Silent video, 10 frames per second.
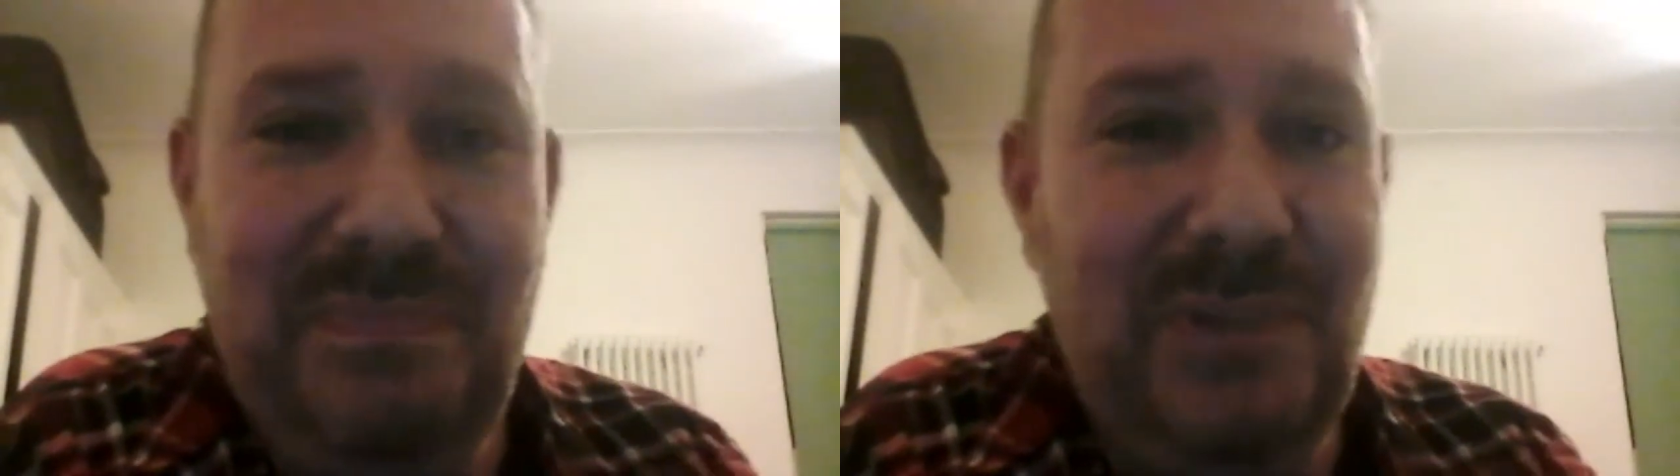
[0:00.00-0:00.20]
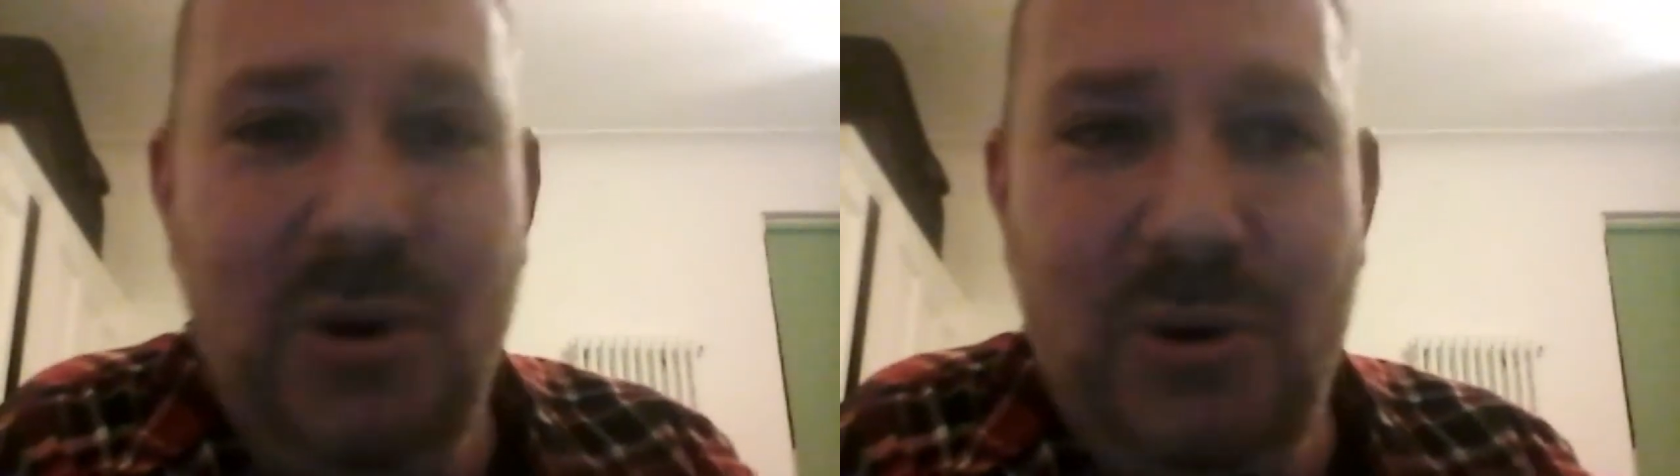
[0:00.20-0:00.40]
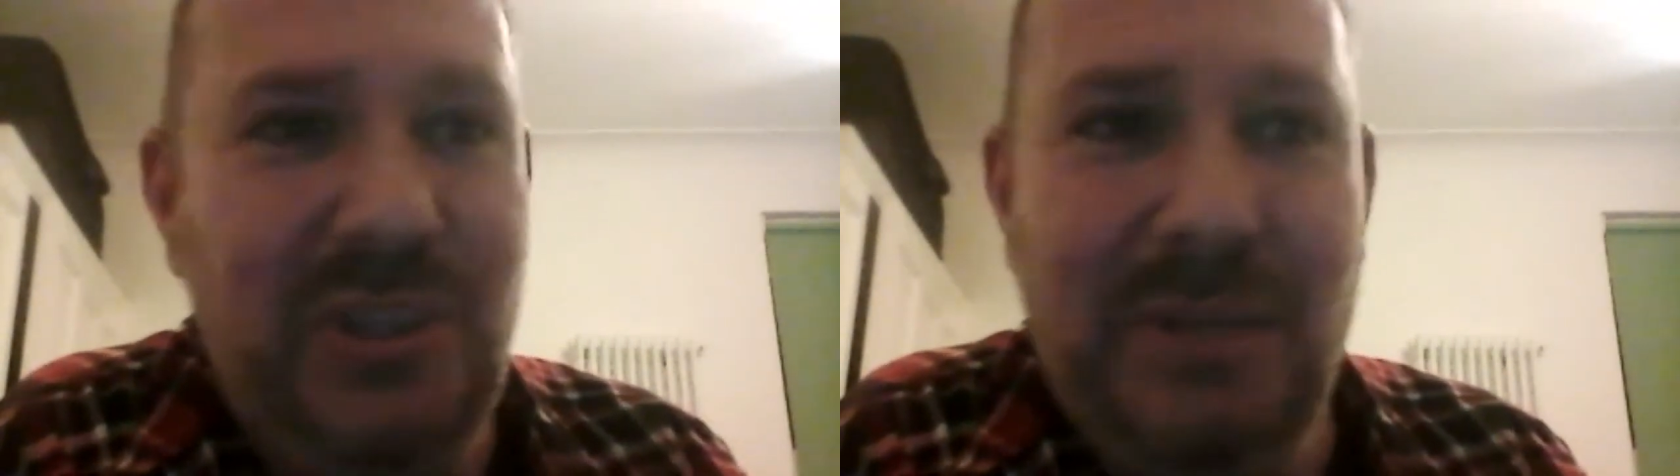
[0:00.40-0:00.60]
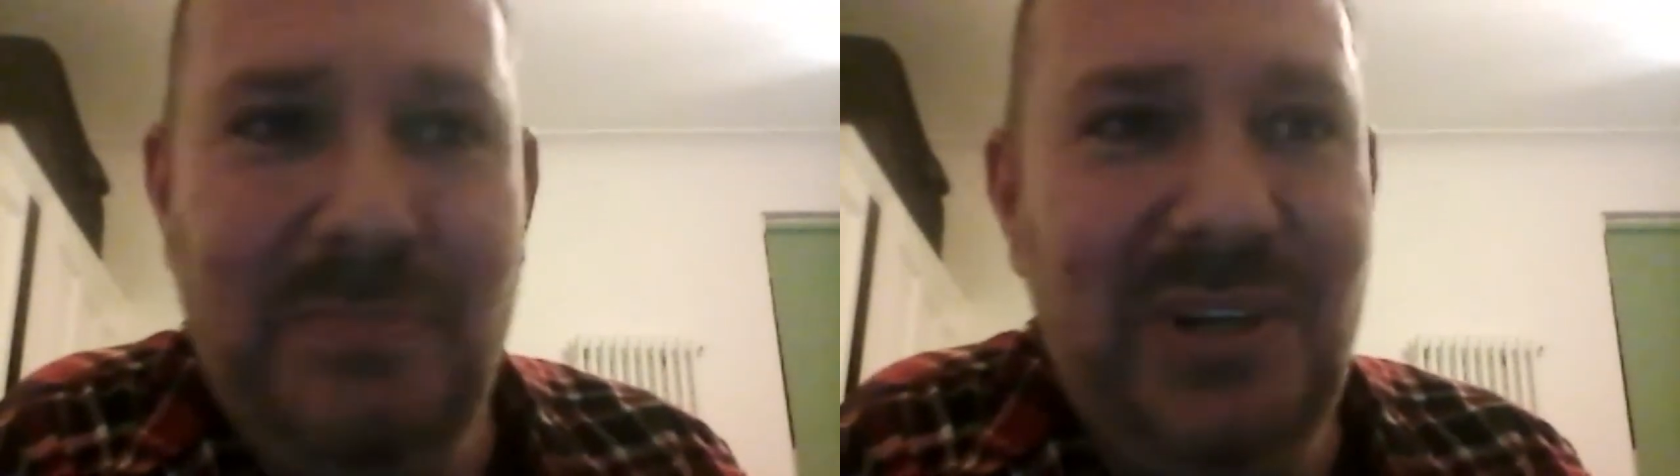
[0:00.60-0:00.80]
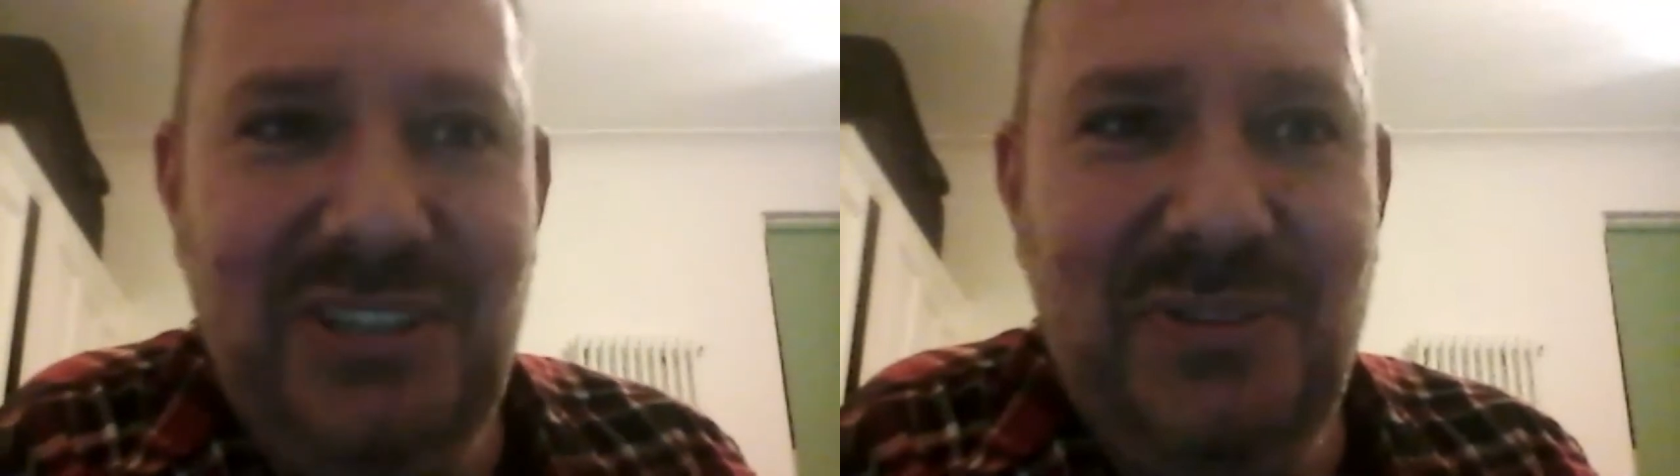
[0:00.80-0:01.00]
lock their
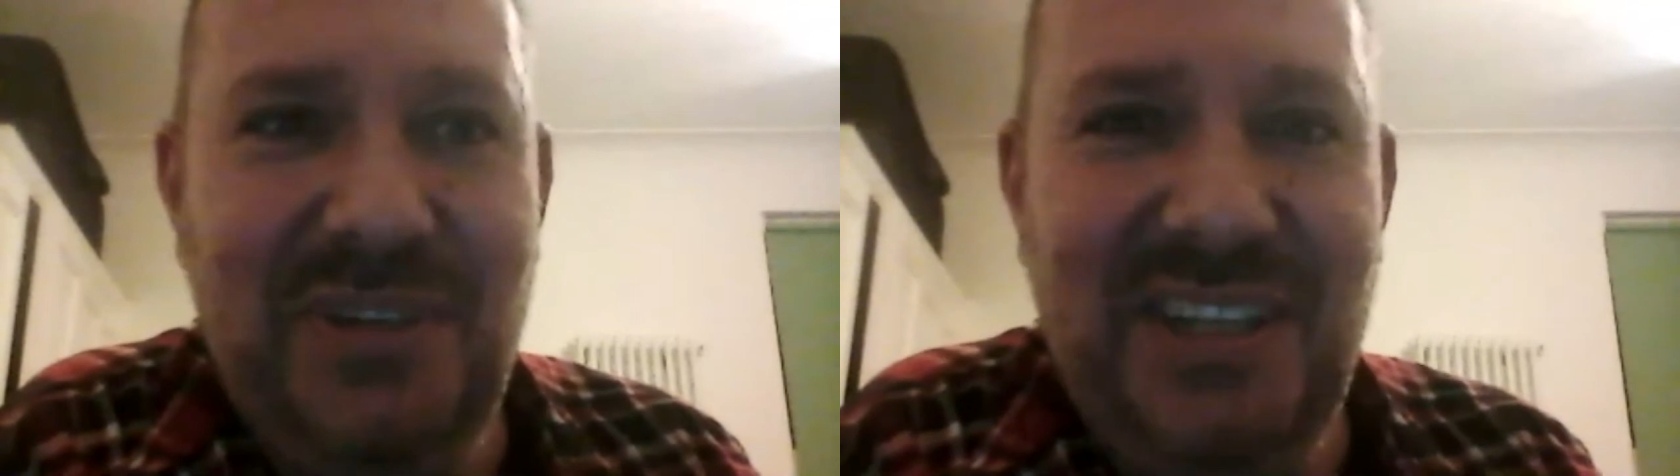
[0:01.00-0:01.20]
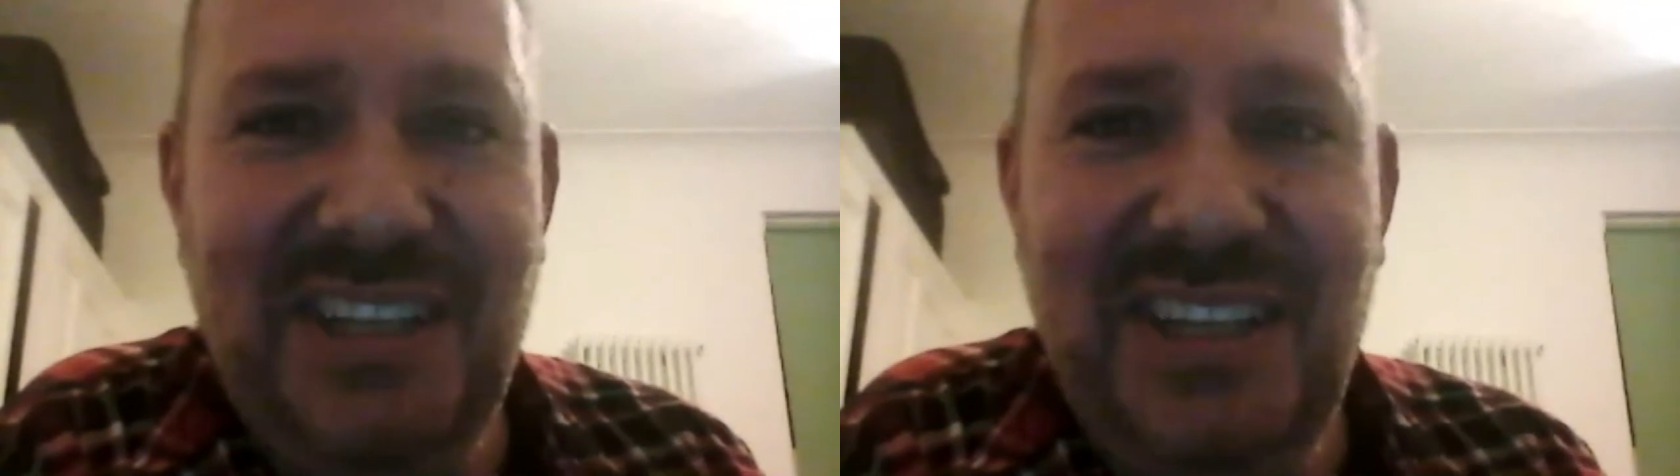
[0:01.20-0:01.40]
bikes to anything.